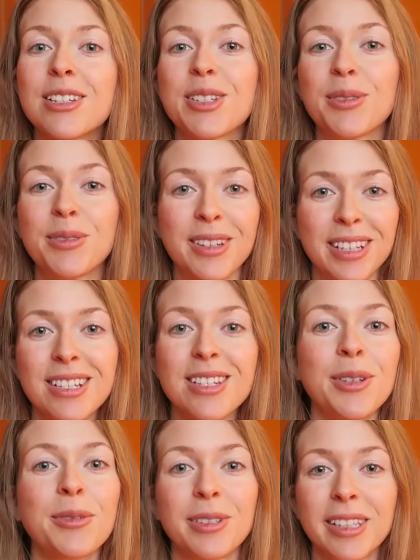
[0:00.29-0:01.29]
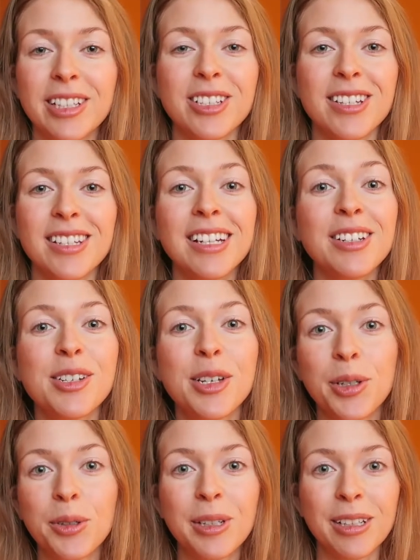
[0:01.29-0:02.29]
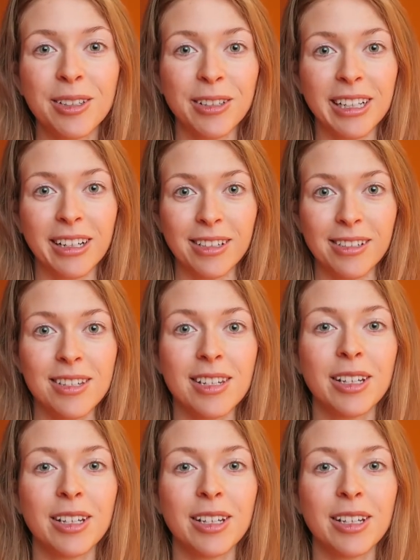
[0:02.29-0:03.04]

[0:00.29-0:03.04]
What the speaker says: So for this, you really just need 2 ingredients.